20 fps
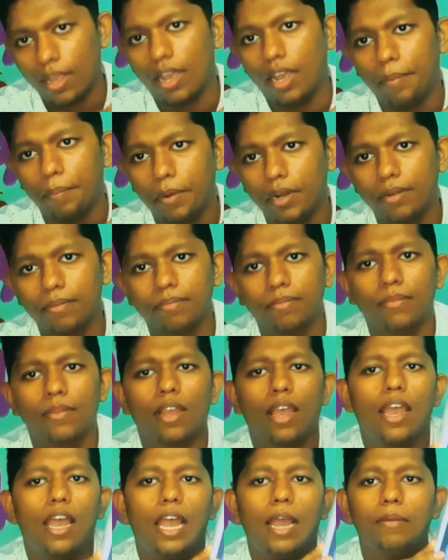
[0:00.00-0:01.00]
iPad.
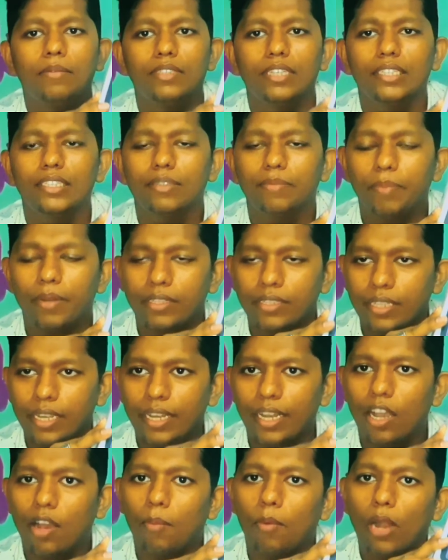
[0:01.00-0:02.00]
I'm just
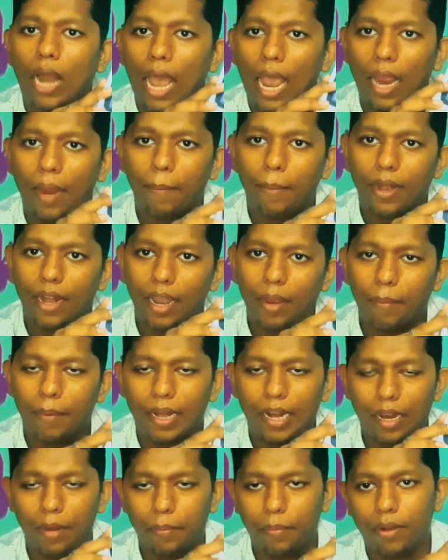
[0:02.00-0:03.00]
saying about
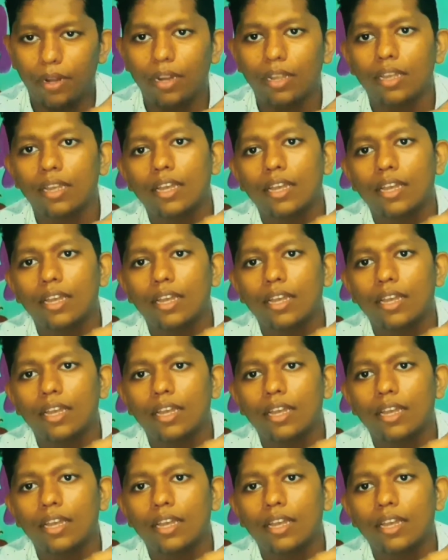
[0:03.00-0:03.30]
iPad.